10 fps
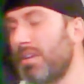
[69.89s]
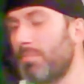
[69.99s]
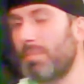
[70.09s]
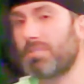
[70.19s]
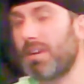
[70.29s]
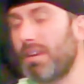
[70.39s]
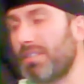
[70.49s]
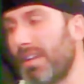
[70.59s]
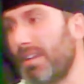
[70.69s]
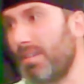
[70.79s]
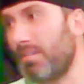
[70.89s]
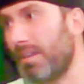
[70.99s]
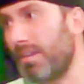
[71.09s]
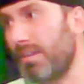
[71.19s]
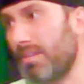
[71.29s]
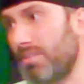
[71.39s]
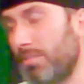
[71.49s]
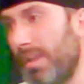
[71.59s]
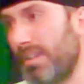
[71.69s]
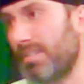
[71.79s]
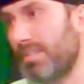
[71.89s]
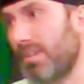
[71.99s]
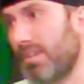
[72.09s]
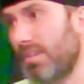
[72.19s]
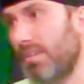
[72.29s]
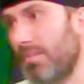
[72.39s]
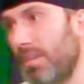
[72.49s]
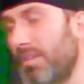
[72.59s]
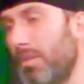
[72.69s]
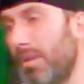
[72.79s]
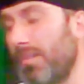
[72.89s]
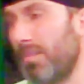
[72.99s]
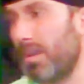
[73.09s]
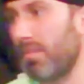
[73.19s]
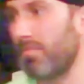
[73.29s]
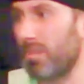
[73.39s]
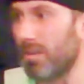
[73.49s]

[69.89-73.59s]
But straight out the gate, you don't get it. It's too basic. You have no way of